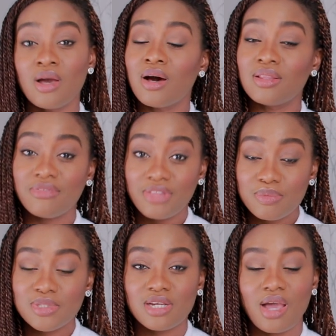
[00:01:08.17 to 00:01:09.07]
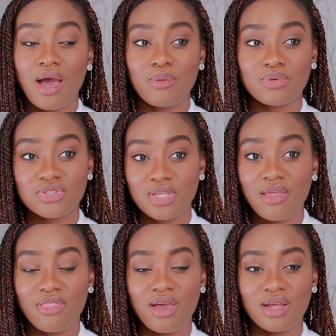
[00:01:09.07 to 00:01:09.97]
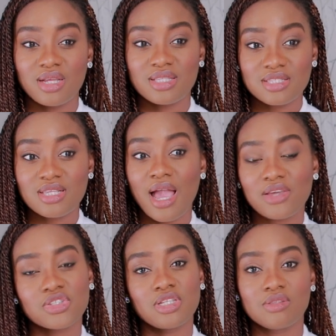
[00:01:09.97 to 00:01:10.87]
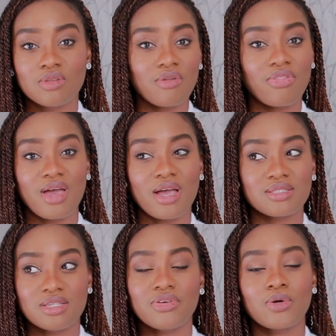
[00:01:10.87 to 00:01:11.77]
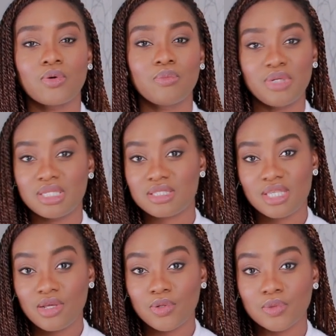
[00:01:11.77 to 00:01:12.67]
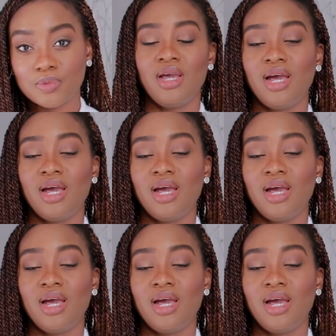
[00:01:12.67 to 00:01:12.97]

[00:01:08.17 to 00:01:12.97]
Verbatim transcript: On the flip side, I will say that it is actually not that difficult being single.